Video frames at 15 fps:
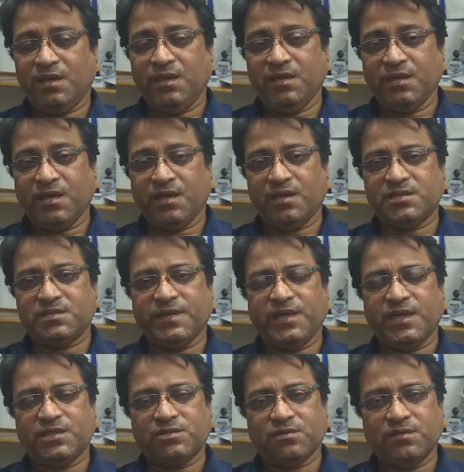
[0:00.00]
and it
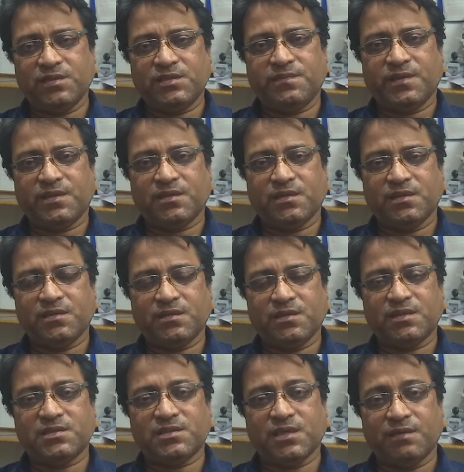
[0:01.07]
arrests my astonishment
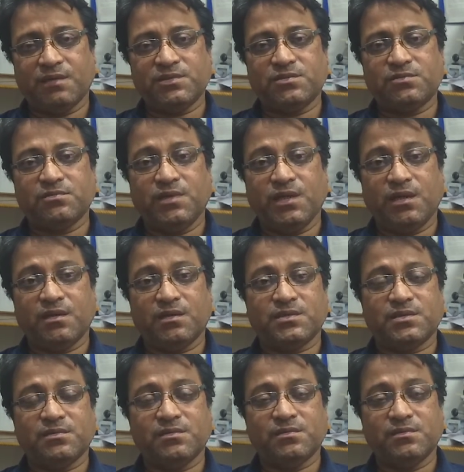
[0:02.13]
that some
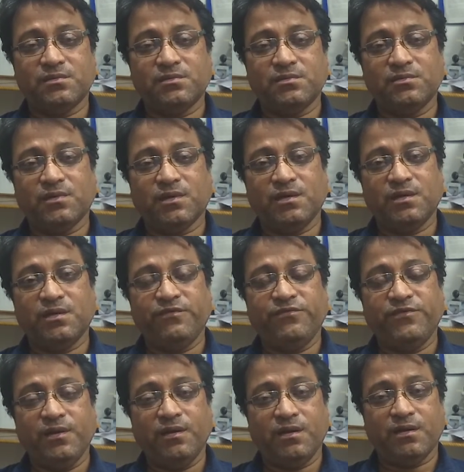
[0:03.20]
students who
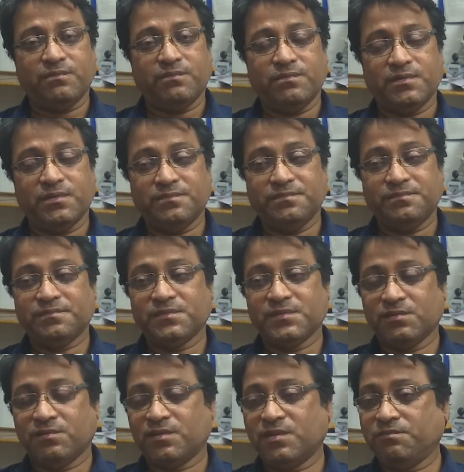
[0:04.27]
already filled up
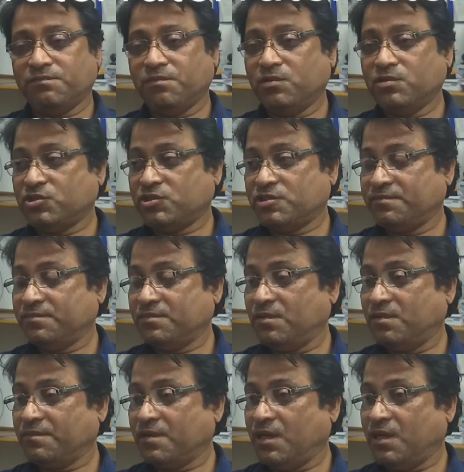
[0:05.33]
for the post
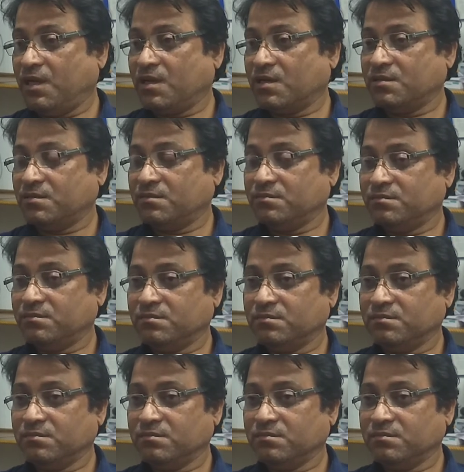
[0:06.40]
of clerk,